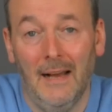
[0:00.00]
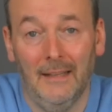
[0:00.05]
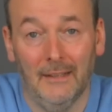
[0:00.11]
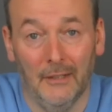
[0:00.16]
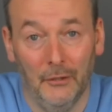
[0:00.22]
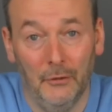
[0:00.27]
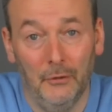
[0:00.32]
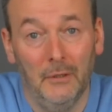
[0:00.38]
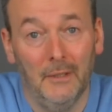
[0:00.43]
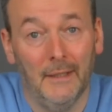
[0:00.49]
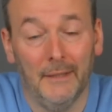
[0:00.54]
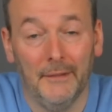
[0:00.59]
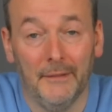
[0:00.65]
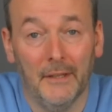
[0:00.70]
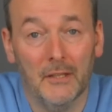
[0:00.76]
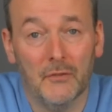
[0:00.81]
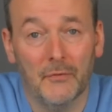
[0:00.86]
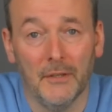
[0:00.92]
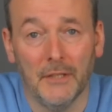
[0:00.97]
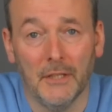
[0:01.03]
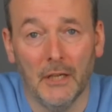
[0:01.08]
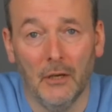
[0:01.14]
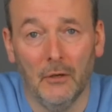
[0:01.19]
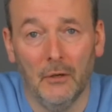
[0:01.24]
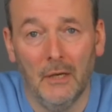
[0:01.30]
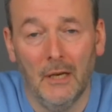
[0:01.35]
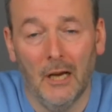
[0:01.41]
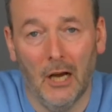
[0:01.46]
Hello, in this
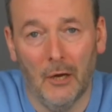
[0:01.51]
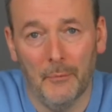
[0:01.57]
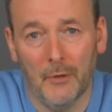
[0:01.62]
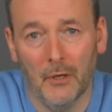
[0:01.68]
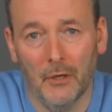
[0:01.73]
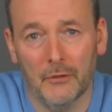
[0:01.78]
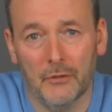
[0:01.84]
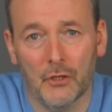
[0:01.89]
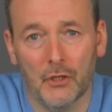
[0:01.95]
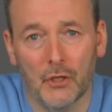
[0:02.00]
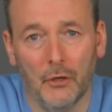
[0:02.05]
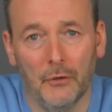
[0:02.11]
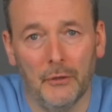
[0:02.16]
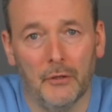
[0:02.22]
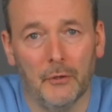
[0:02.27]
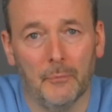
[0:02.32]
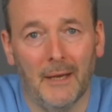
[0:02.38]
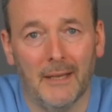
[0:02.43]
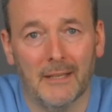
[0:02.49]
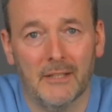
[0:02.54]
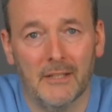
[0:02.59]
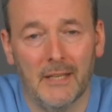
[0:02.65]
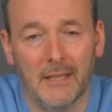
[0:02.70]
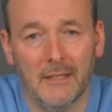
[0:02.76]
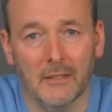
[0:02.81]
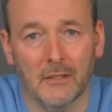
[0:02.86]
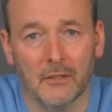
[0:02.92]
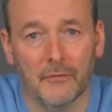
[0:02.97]
video I'm going to show you the best
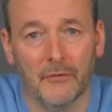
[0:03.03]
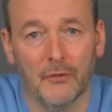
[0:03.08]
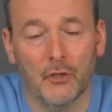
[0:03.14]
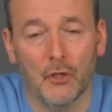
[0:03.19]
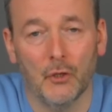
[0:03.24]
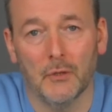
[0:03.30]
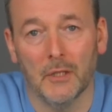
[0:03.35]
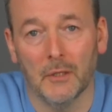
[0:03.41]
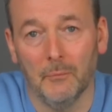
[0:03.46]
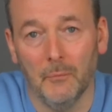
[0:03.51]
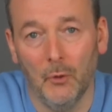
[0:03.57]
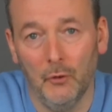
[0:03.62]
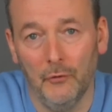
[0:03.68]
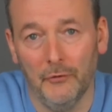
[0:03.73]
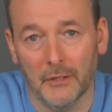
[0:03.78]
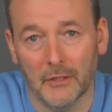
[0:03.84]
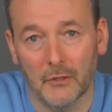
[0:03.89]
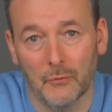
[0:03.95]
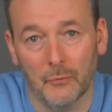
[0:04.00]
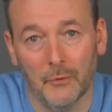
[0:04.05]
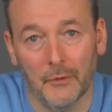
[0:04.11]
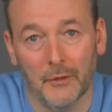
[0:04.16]
settings for shooting movies